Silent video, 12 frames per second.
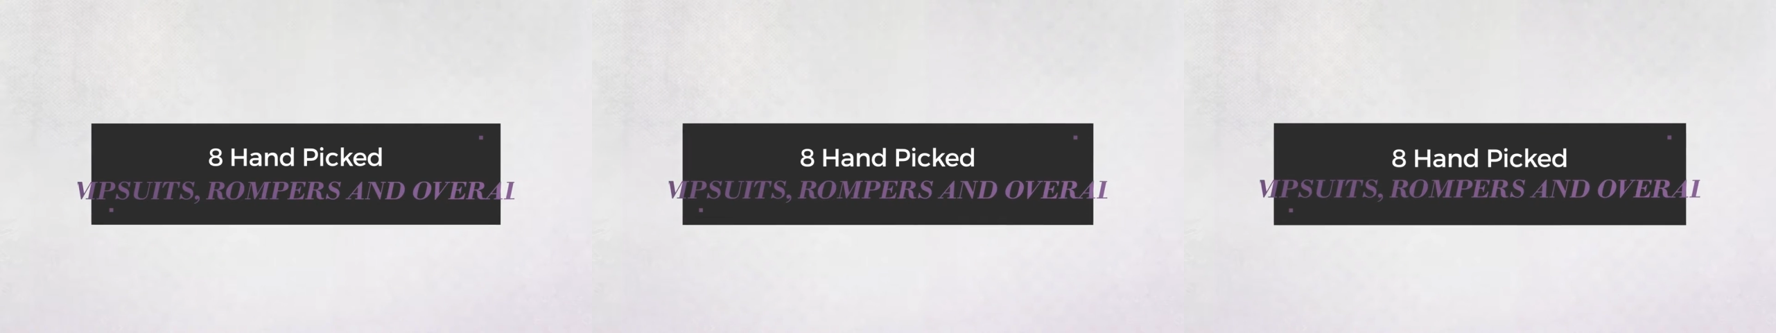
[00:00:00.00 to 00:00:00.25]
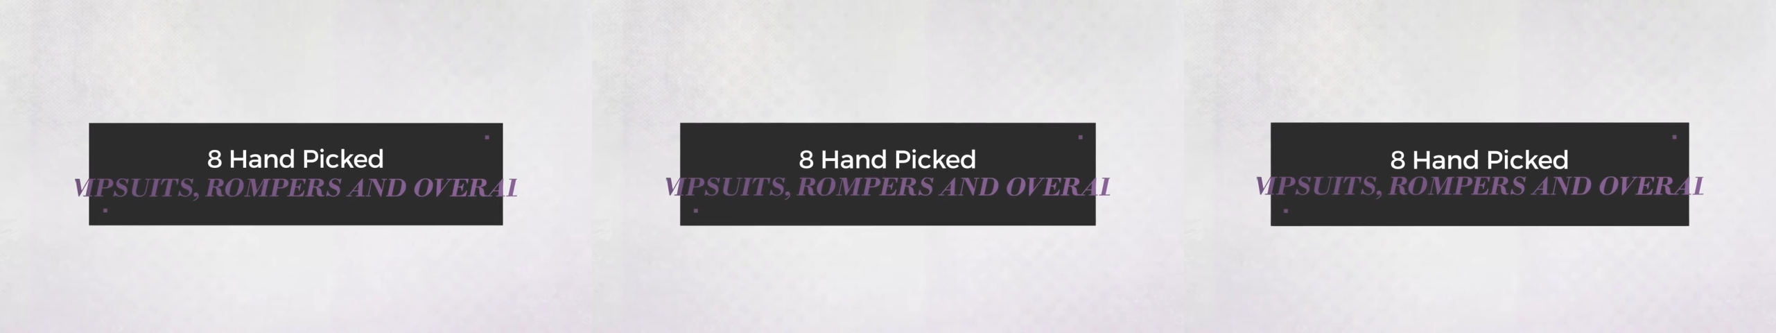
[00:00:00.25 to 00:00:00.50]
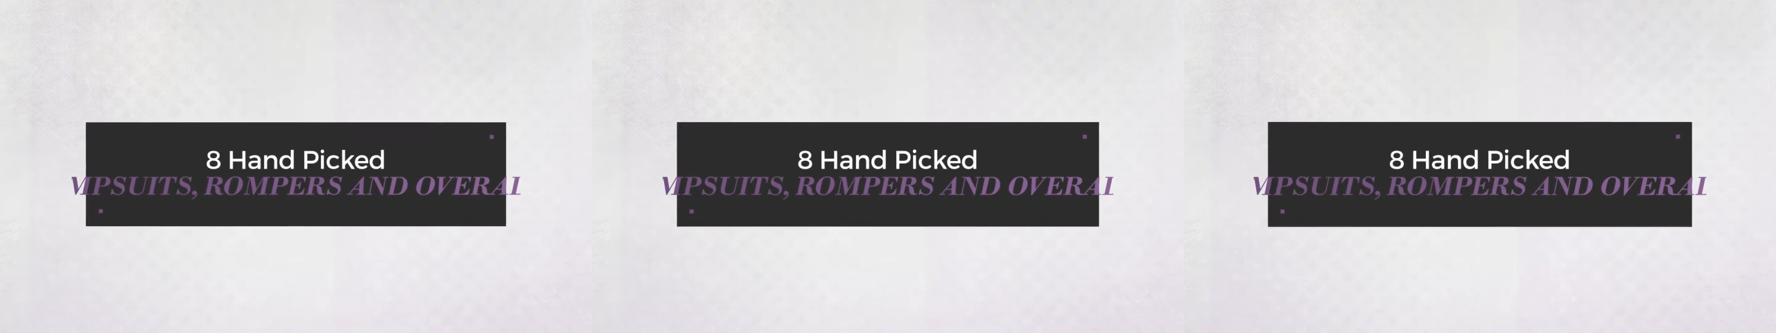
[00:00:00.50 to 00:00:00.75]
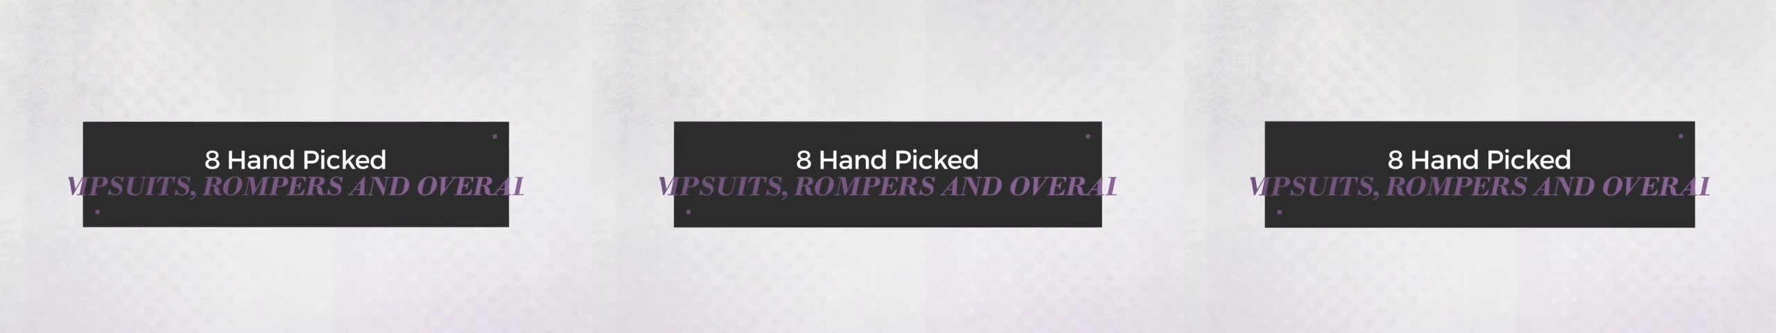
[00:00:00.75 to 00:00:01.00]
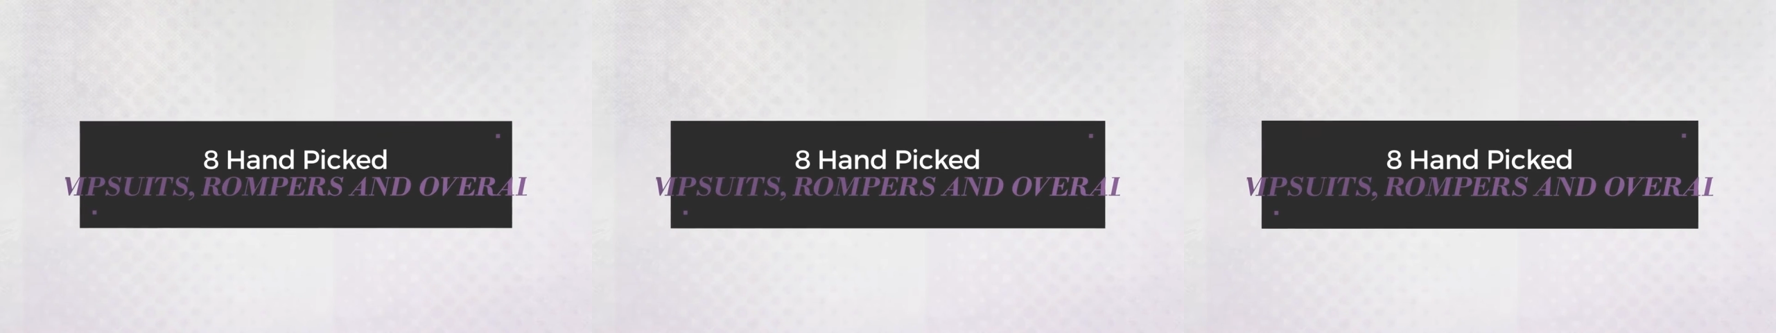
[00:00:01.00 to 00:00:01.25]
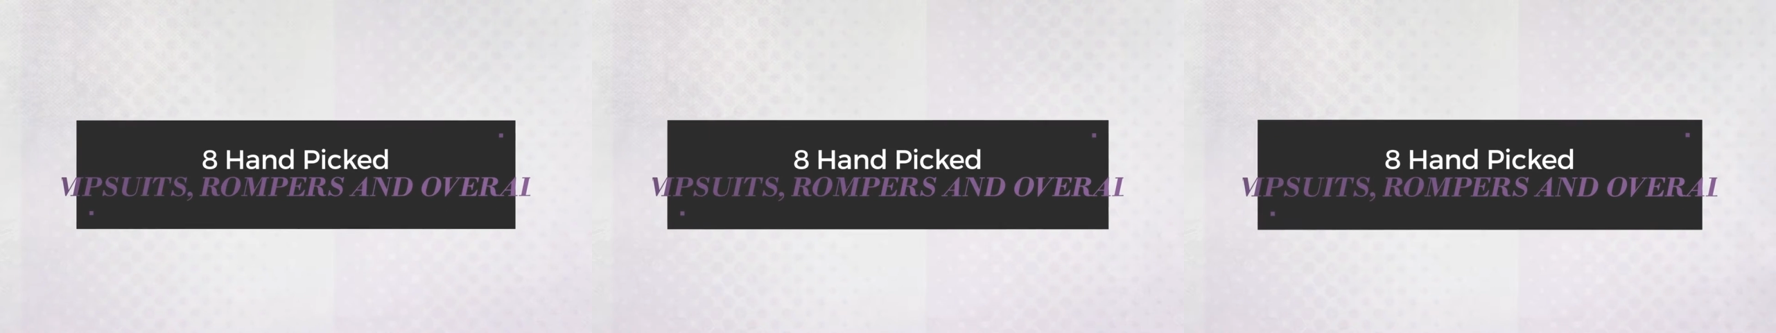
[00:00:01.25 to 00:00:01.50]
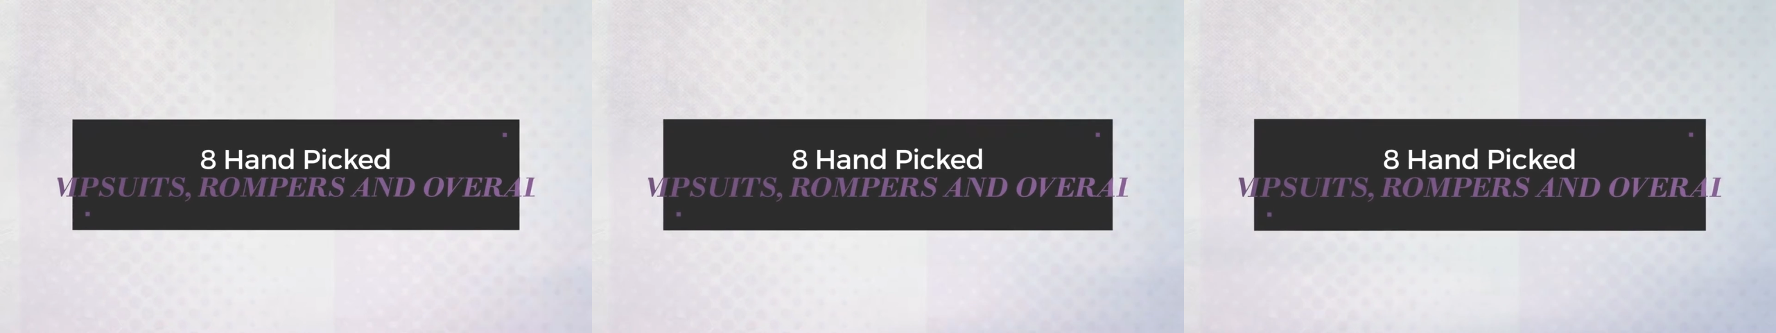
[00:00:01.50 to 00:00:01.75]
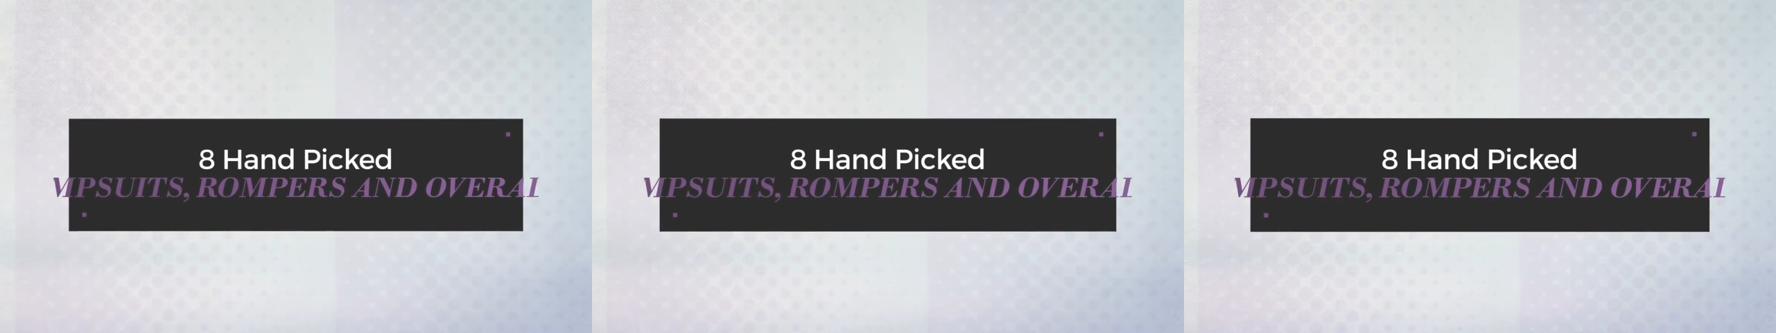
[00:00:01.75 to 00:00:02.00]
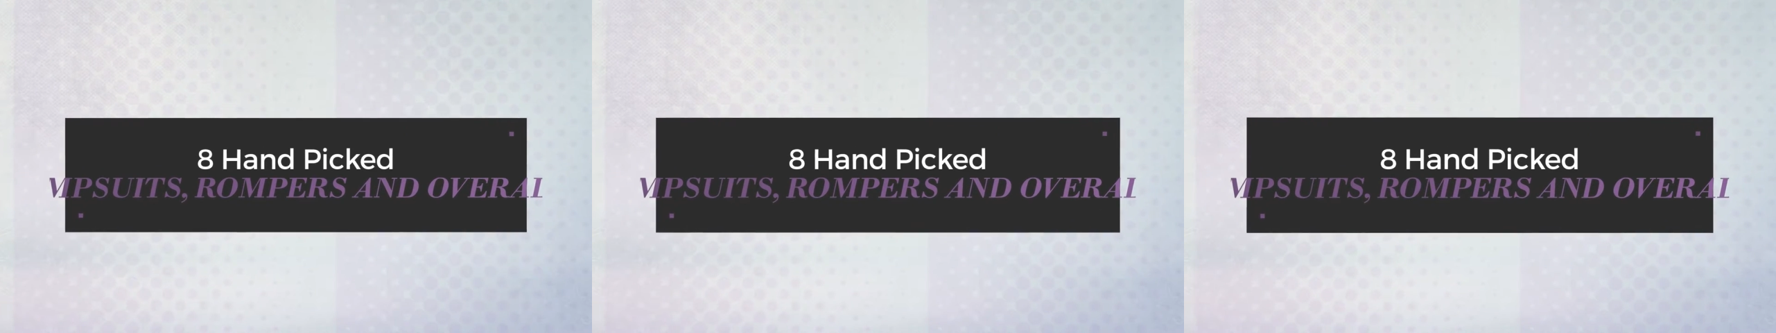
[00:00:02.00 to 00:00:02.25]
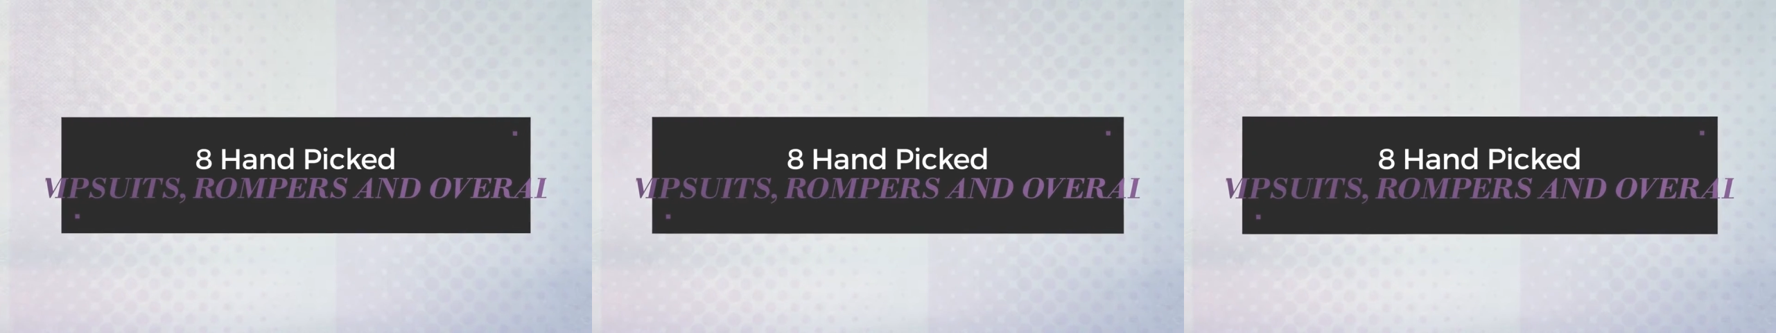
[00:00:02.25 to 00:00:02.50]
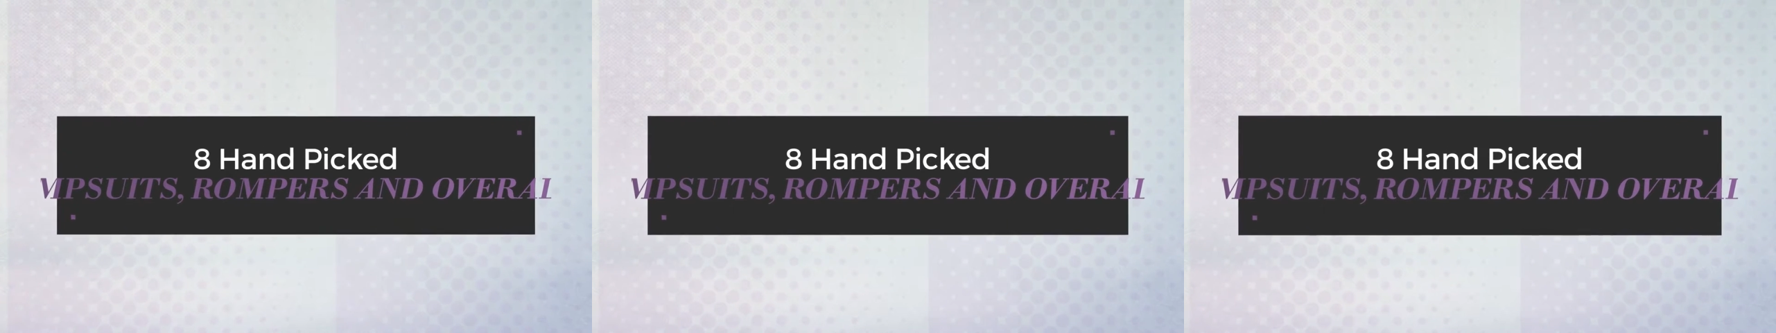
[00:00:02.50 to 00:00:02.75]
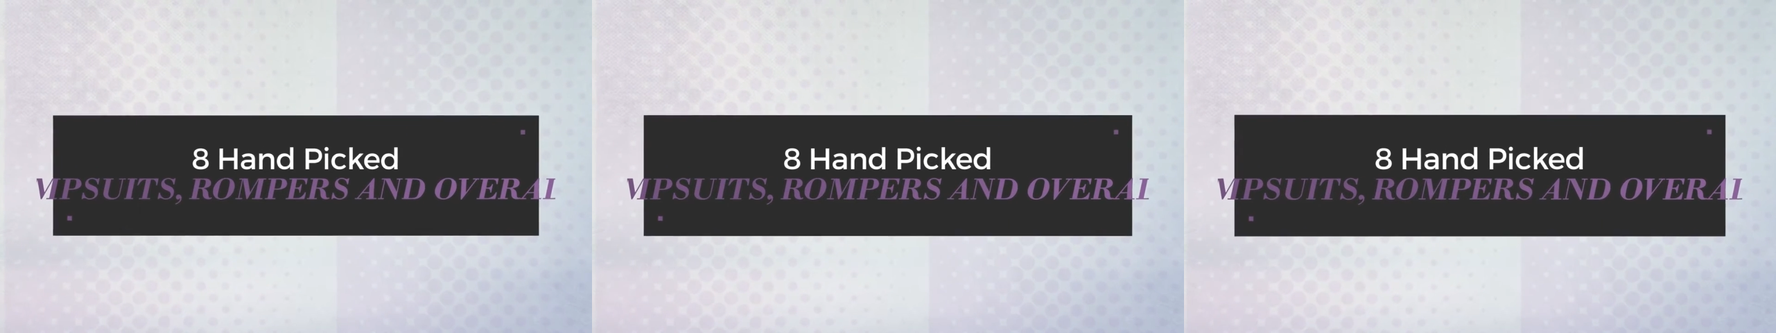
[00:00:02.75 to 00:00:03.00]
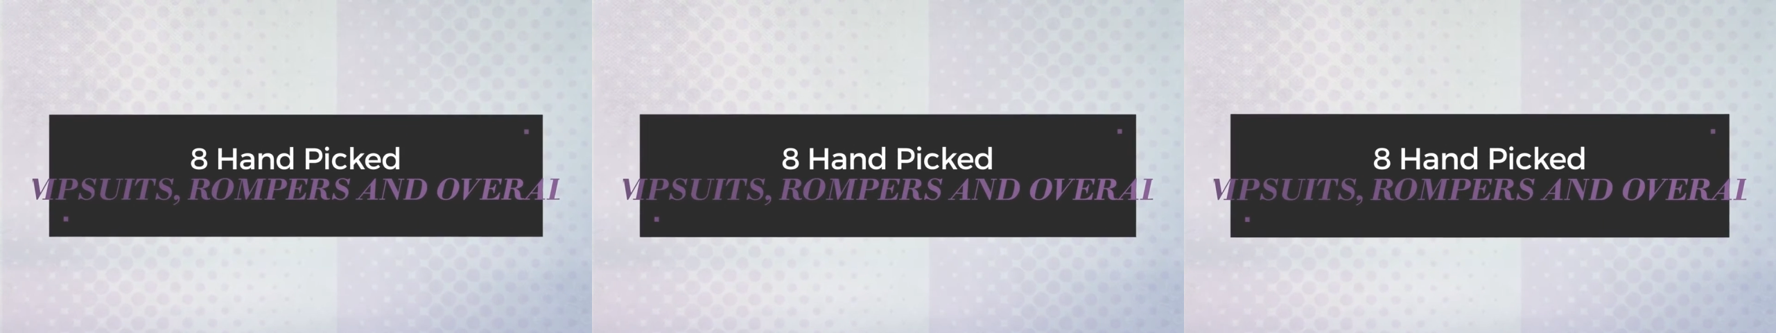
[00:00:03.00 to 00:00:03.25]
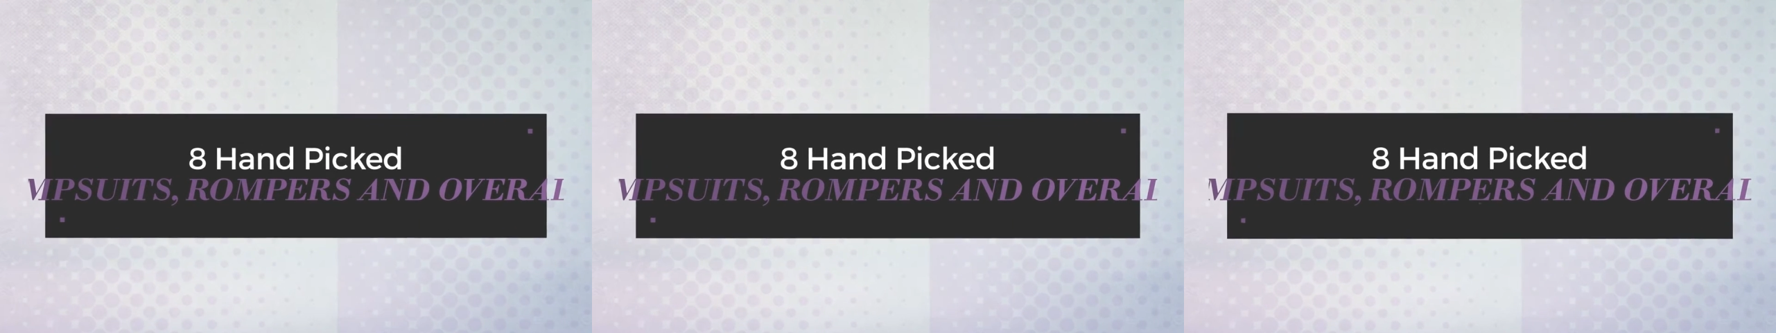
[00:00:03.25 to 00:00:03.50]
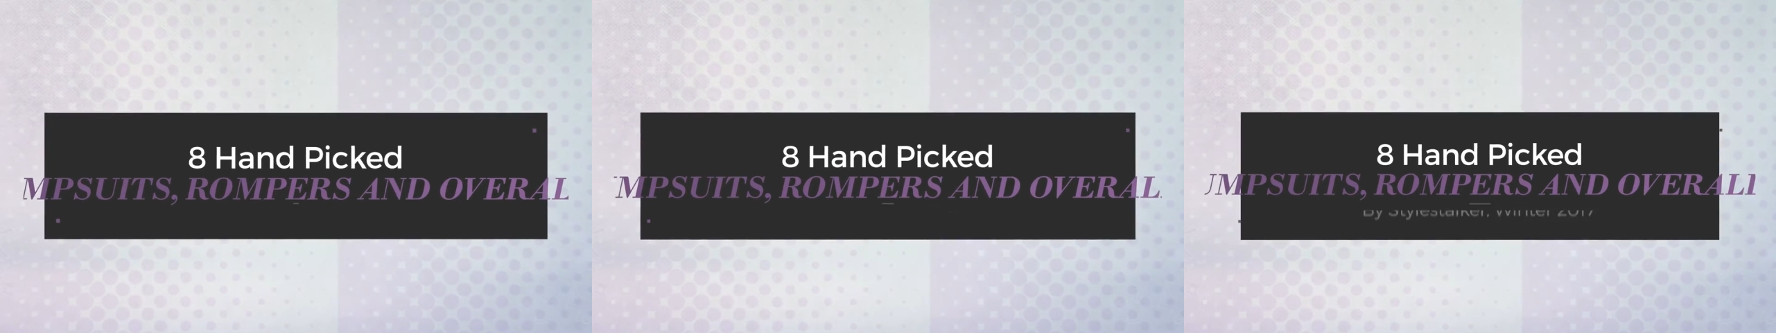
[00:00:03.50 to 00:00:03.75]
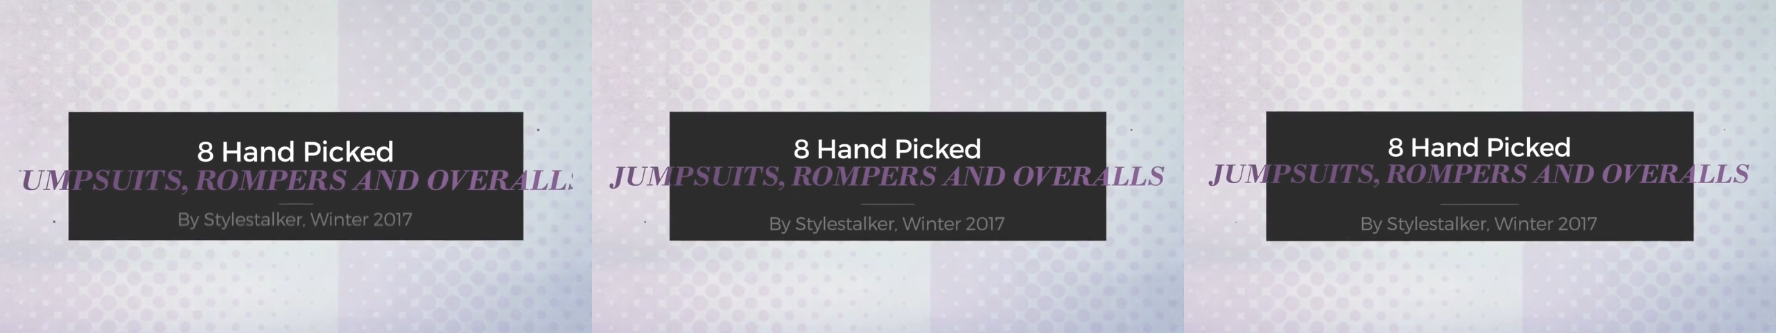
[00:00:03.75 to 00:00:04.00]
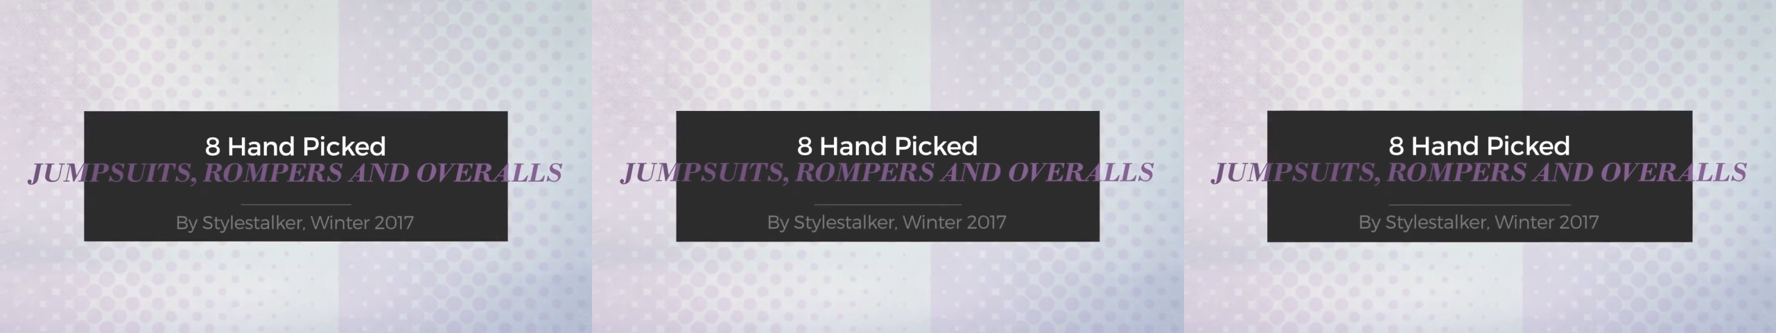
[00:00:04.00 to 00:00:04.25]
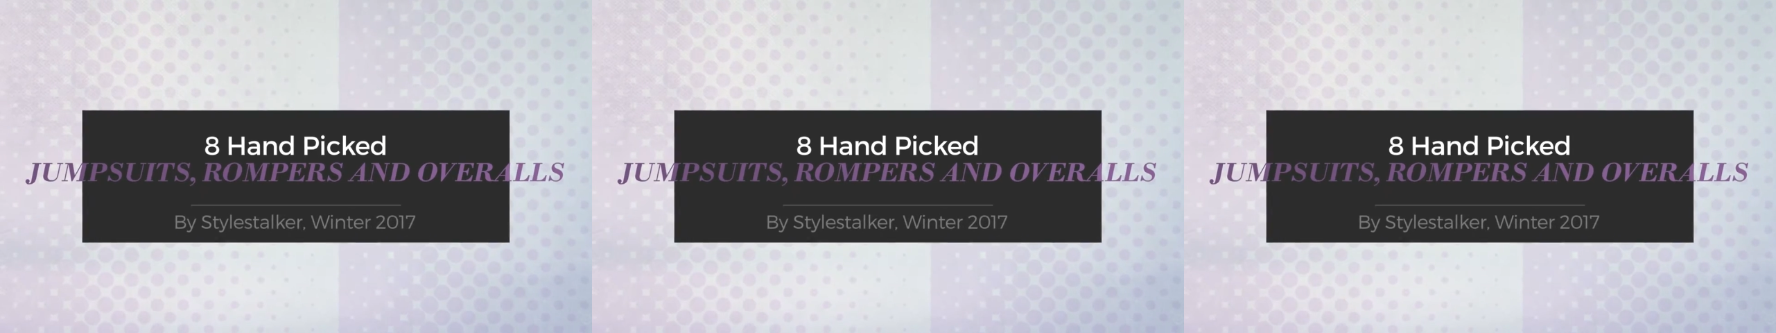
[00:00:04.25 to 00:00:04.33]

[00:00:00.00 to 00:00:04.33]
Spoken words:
(no speaker visible)